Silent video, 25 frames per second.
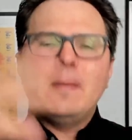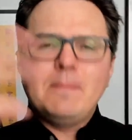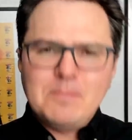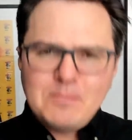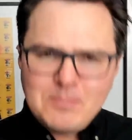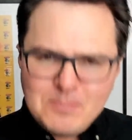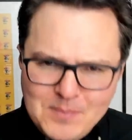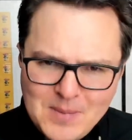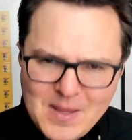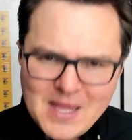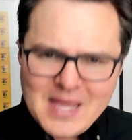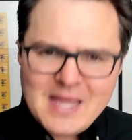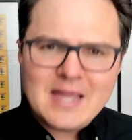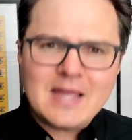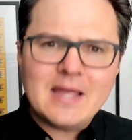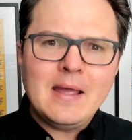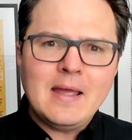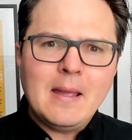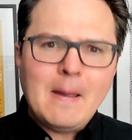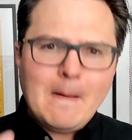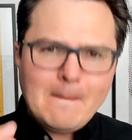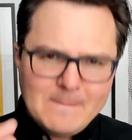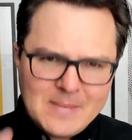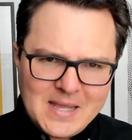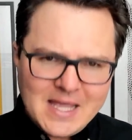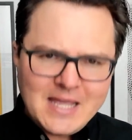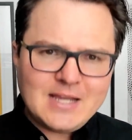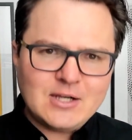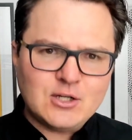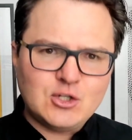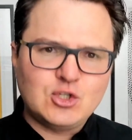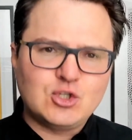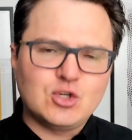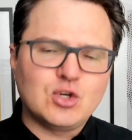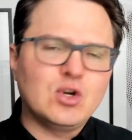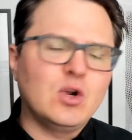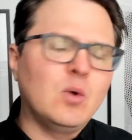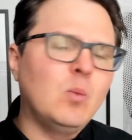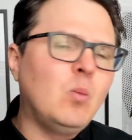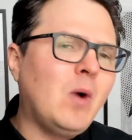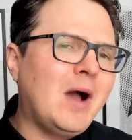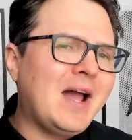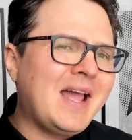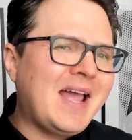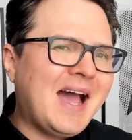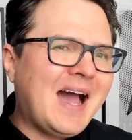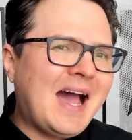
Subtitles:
the big picture and why